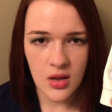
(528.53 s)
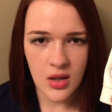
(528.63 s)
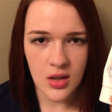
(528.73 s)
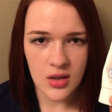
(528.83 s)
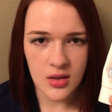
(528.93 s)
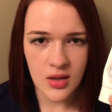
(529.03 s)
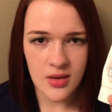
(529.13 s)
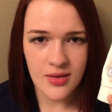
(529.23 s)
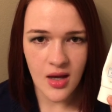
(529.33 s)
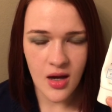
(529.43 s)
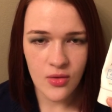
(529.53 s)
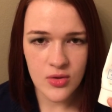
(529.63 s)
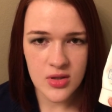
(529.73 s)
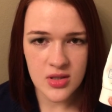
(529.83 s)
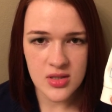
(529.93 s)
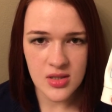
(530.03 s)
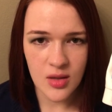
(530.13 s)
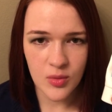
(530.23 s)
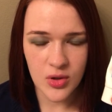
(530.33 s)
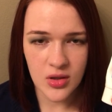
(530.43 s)
and now in the
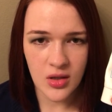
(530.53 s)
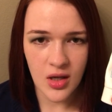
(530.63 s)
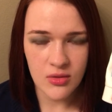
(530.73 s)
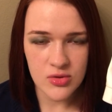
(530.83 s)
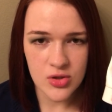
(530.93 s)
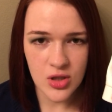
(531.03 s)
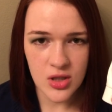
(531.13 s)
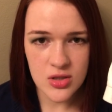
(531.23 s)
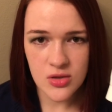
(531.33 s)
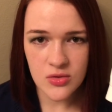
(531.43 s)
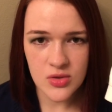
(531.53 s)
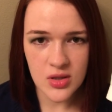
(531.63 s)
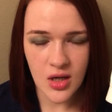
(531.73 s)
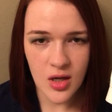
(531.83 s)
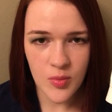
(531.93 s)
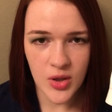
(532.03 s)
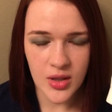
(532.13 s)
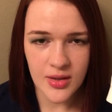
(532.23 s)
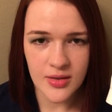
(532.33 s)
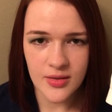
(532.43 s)
summer I was trying to use it up
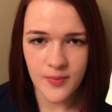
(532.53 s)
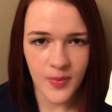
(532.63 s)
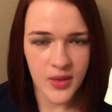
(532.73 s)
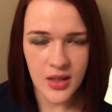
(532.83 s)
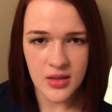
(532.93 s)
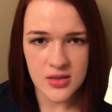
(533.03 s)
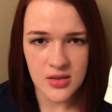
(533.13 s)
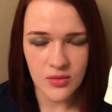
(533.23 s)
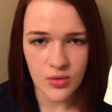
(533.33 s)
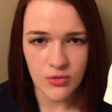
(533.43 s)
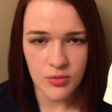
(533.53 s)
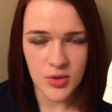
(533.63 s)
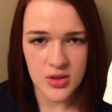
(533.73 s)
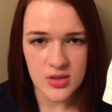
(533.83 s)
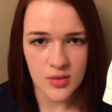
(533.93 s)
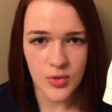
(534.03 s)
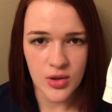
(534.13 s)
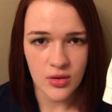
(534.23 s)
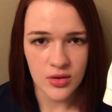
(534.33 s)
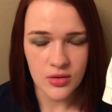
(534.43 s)
and that does not work for me in the summer
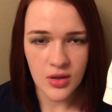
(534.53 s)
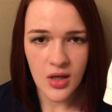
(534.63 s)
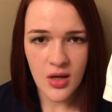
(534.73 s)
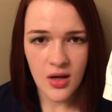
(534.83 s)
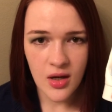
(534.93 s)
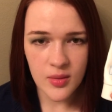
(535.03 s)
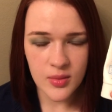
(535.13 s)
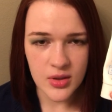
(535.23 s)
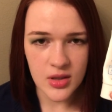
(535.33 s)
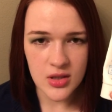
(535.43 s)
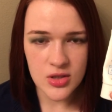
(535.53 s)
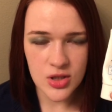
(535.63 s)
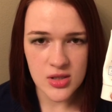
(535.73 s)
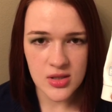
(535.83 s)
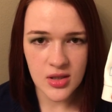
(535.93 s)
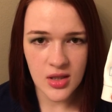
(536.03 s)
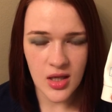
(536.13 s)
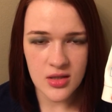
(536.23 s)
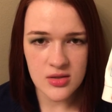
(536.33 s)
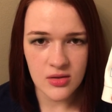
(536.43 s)
at all. I mean it just
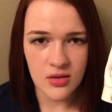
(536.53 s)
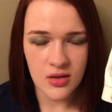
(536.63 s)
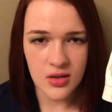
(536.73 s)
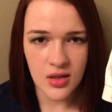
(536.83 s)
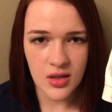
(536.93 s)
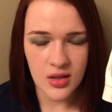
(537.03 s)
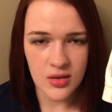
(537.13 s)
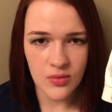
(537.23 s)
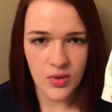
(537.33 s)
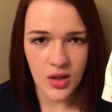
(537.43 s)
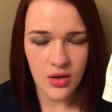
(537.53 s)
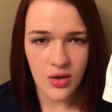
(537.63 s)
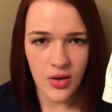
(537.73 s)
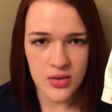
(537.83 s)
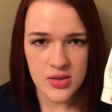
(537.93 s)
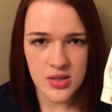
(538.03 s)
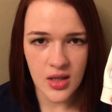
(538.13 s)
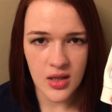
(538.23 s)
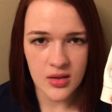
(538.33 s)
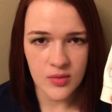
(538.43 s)
cakes on and when I go
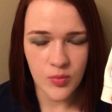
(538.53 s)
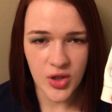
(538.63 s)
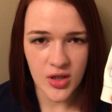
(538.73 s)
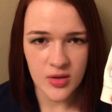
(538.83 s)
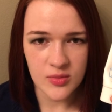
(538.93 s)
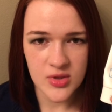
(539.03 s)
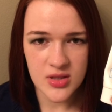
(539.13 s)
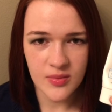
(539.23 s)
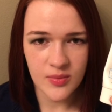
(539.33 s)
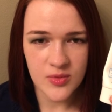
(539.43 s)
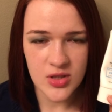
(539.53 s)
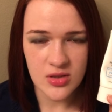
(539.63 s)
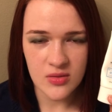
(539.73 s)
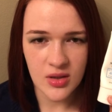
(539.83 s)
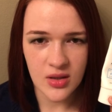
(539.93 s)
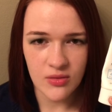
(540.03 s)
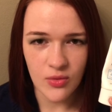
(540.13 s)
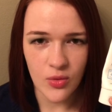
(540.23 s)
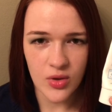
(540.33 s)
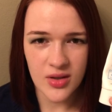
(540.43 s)
outside it becomes just kind
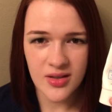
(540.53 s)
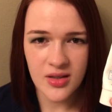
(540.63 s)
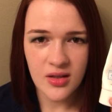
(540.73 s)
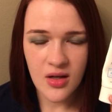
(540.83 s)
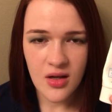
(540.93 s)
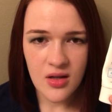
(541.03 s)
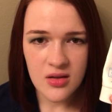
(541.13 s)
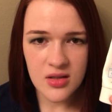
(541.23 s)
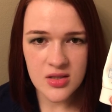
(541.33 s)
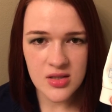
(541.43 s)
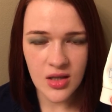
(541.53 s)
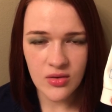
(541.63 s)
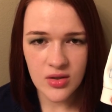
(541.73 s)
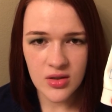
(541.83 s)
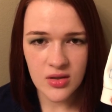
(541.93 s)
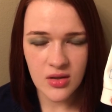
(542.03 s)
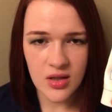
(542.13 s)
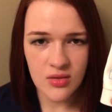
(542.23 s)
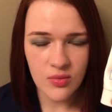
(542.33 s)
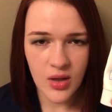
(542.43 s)
of oily. There's not really a
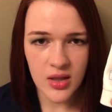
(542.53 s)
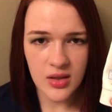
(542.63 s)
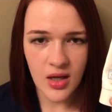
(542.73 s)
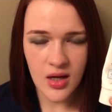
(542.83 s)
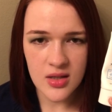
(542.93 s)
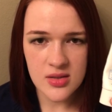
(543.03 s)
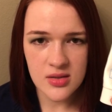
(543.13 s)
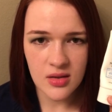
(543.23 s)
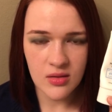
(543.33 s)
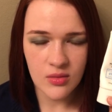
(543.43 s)
lot of white cast.